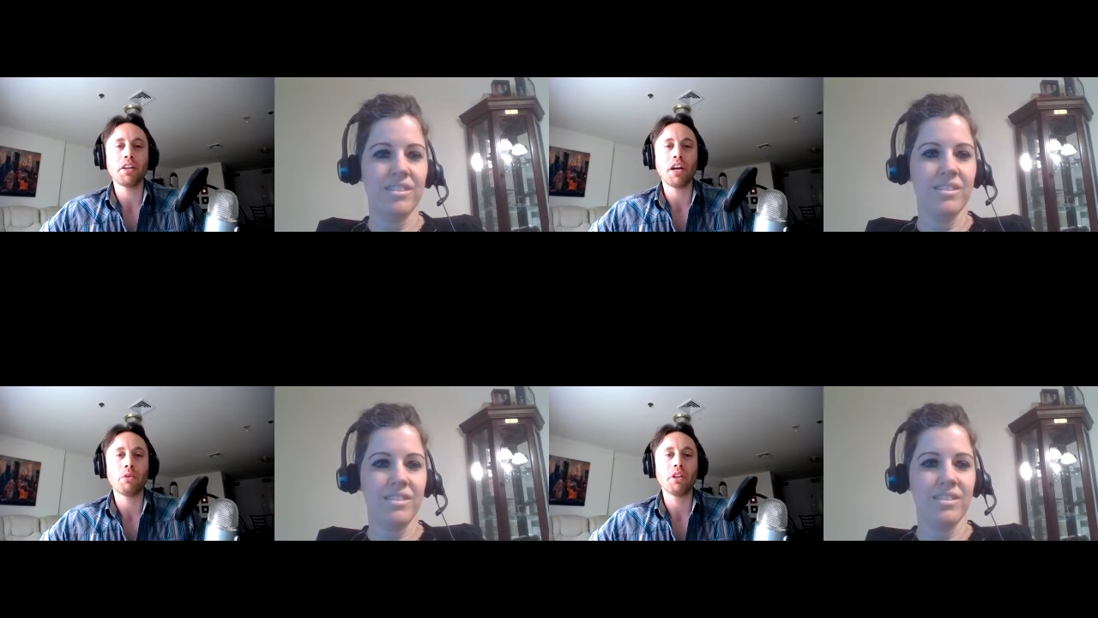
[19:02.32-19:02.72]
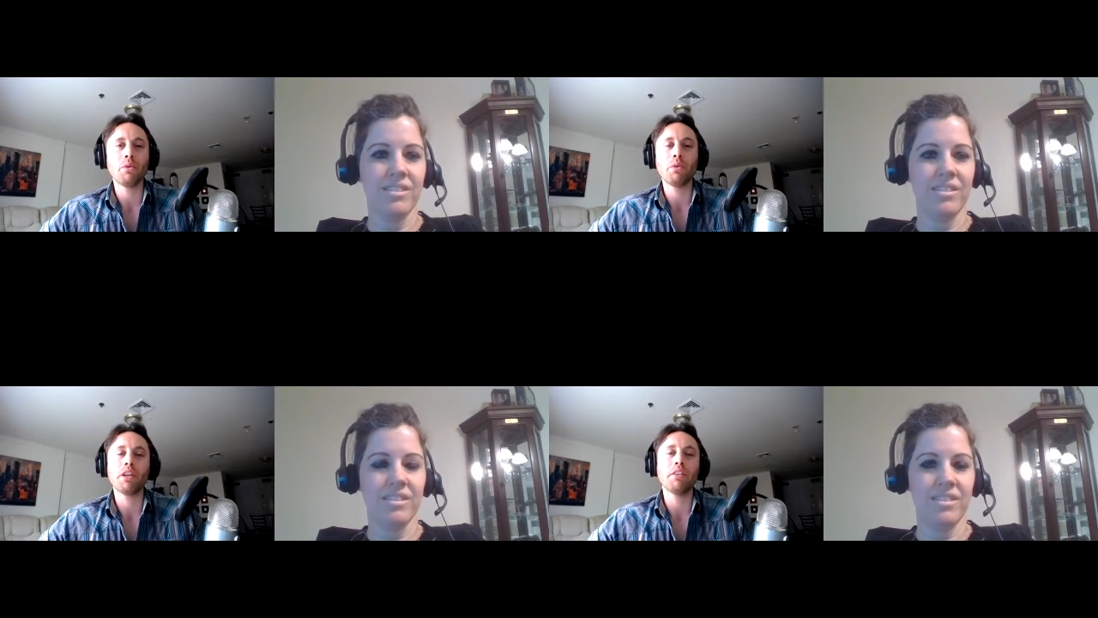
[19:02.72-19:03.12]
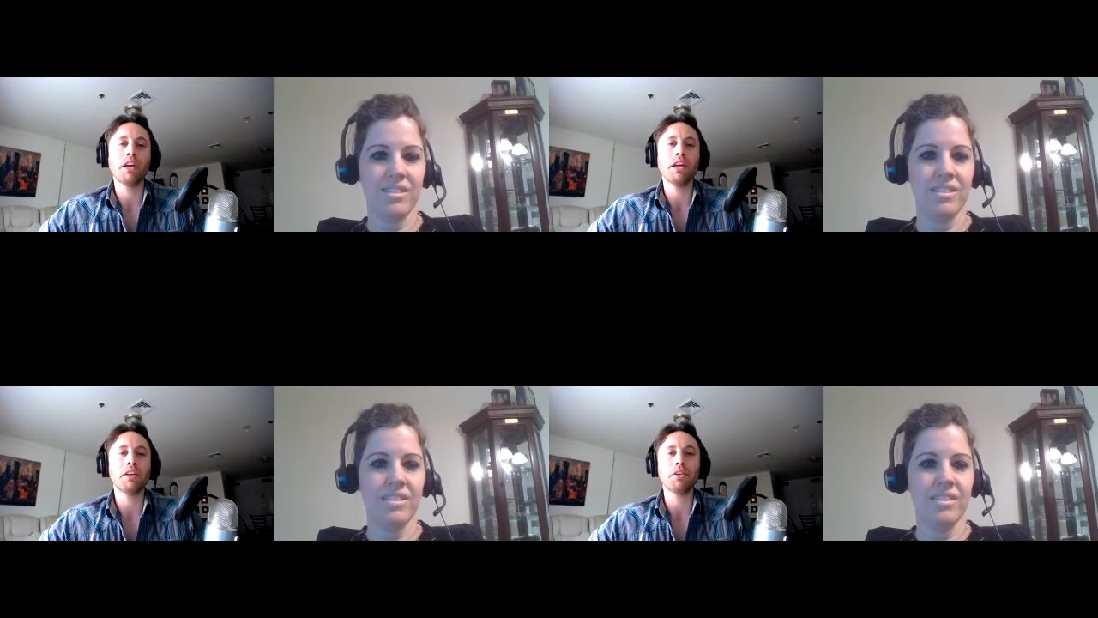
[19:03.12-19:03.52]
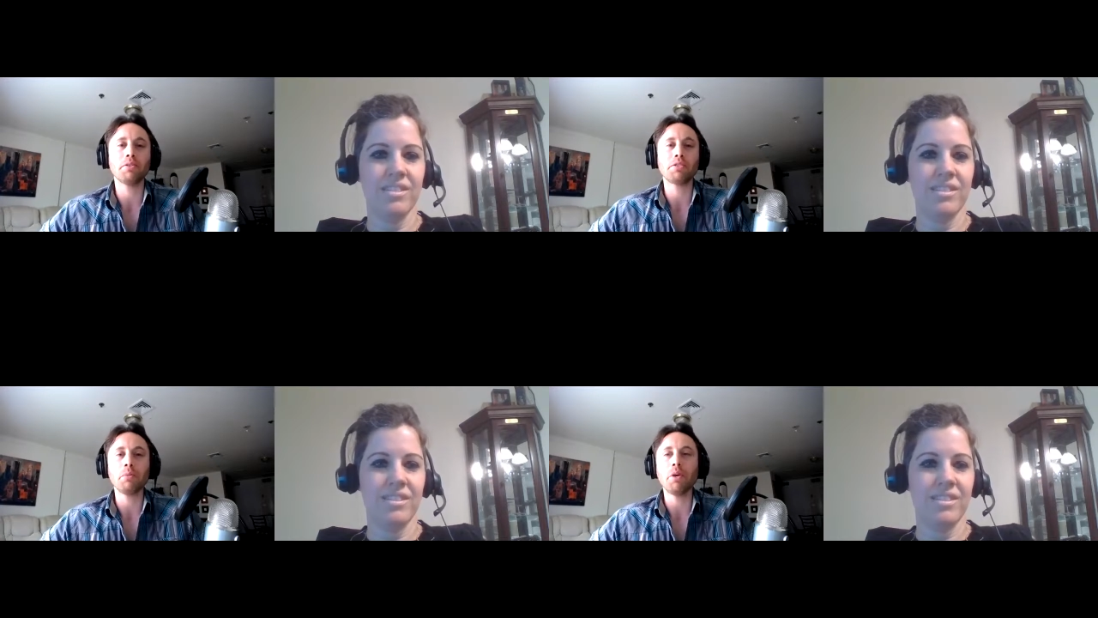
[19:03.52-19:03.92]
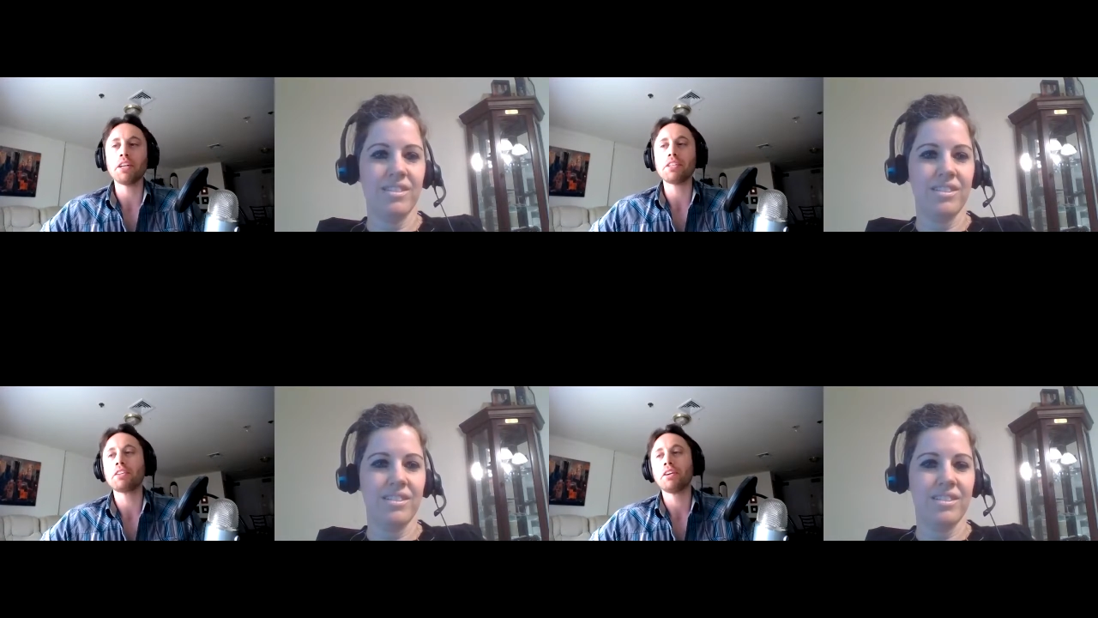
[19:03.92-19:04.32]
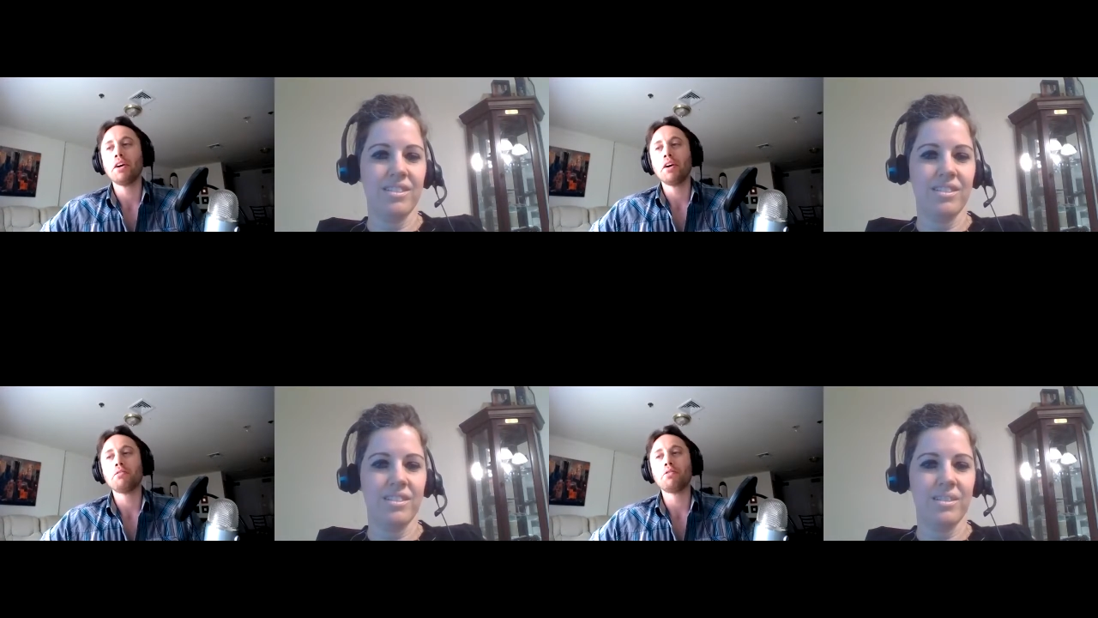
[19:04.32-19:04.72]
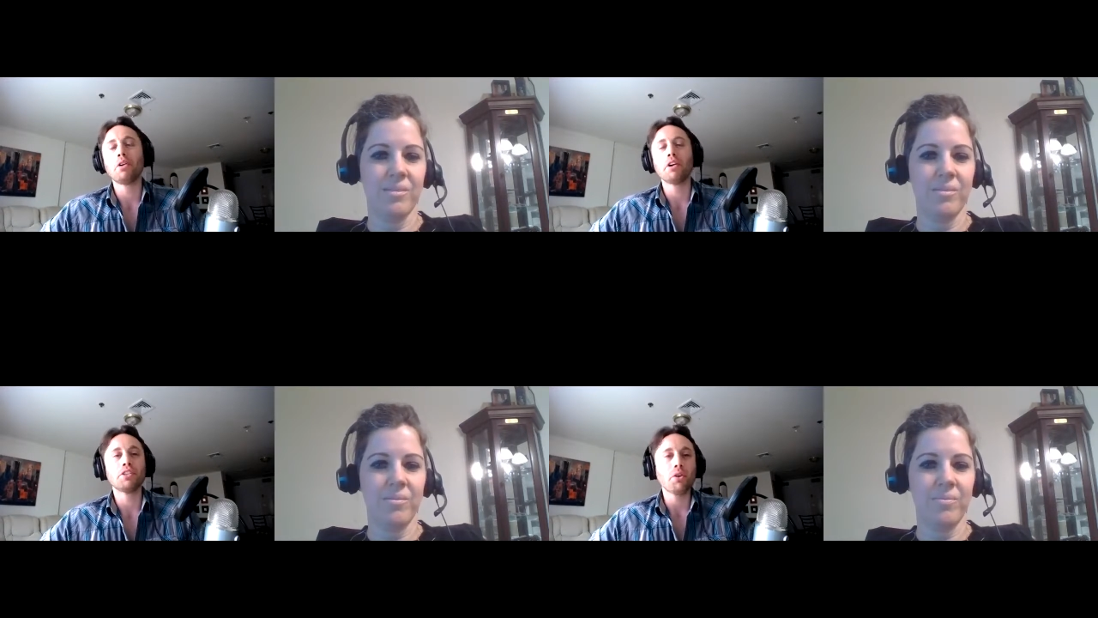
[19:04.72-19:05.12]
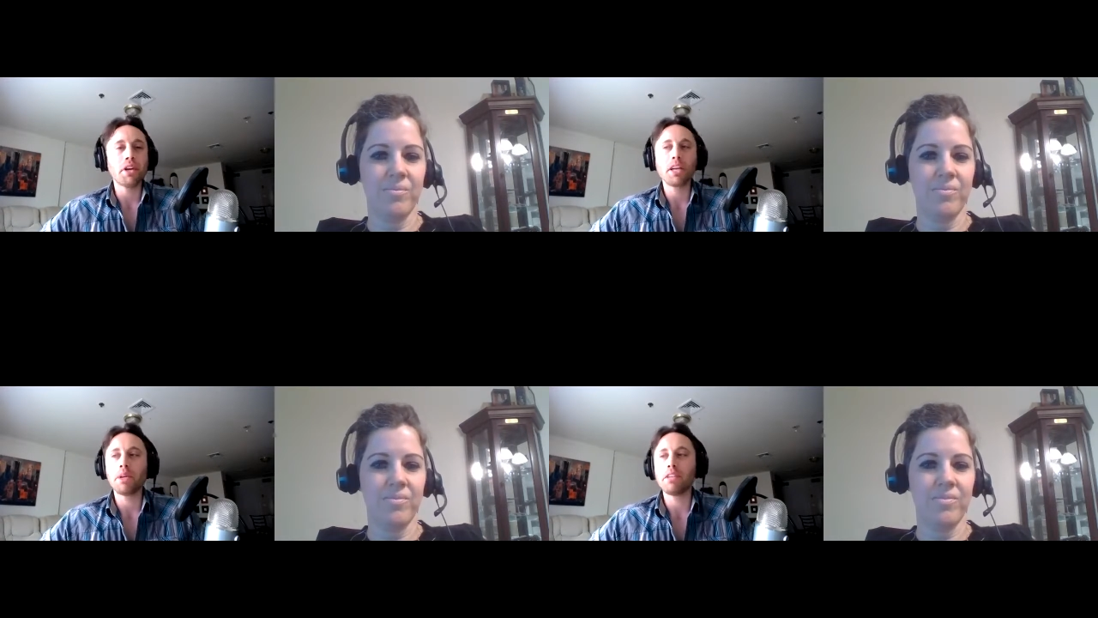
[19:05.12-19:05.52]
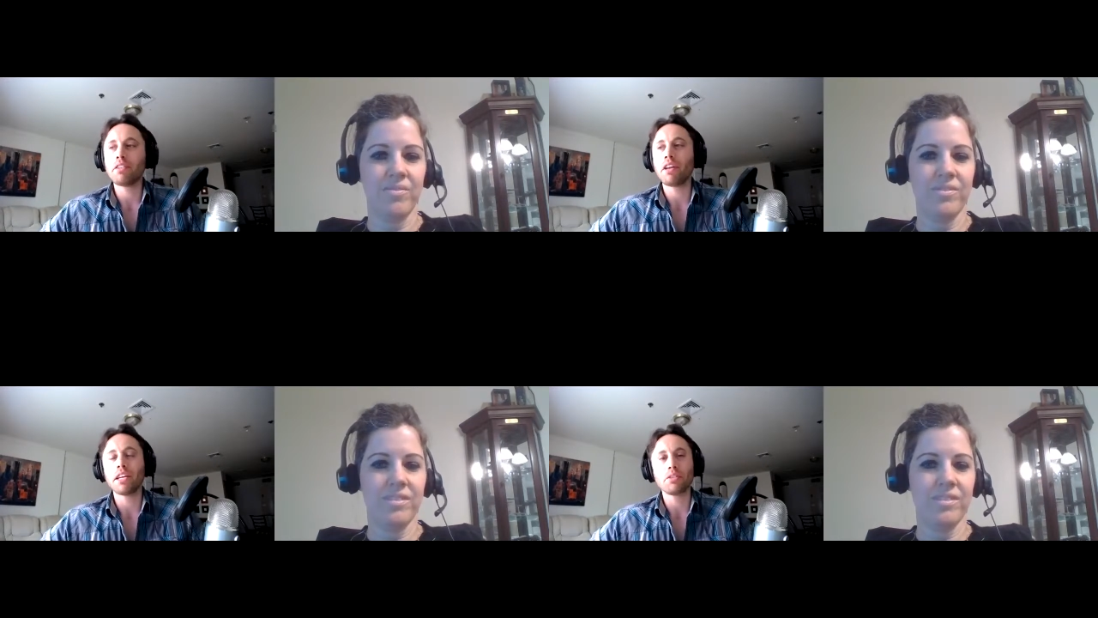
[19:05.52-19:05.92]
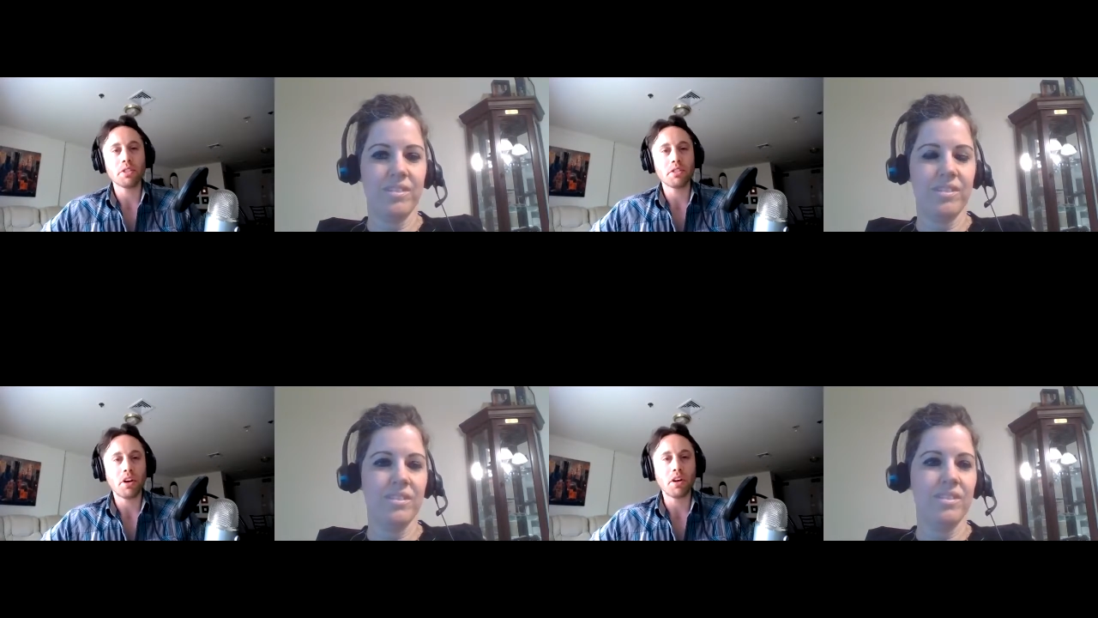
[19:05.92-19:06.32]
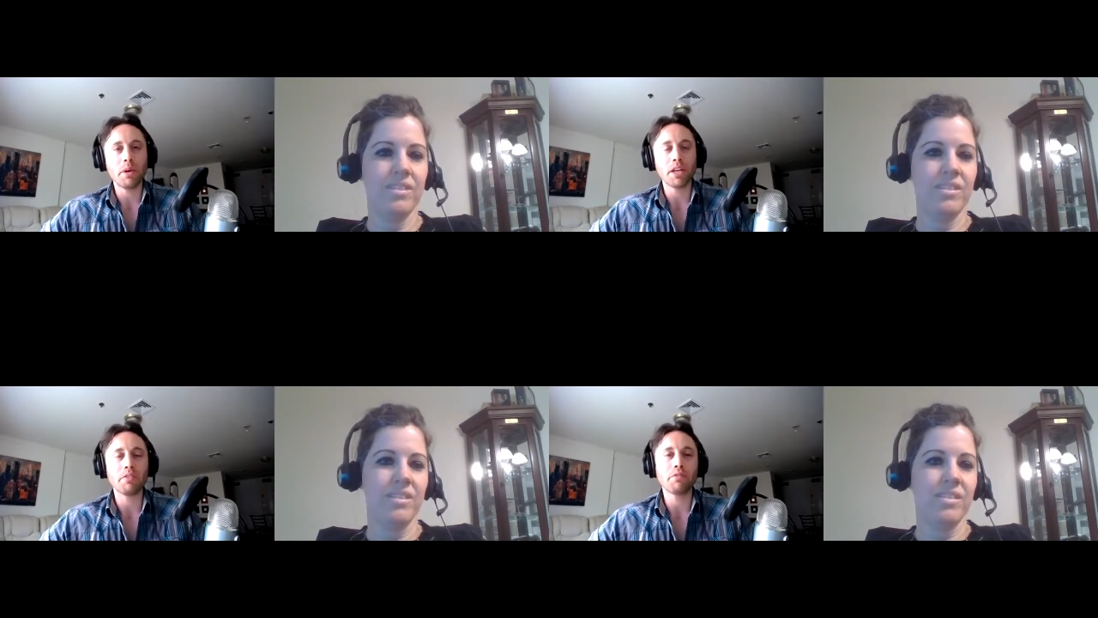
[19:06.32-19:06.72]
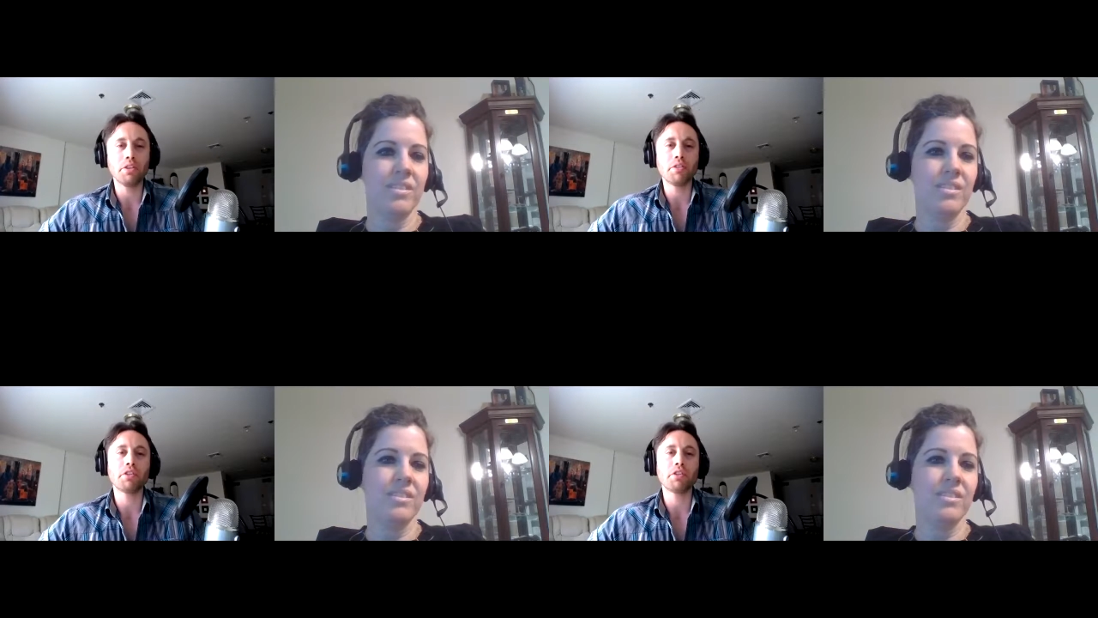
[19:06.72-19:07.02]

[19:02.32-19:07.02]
Speaker 1: I really want to thank you so much for joining me today as we talk about the future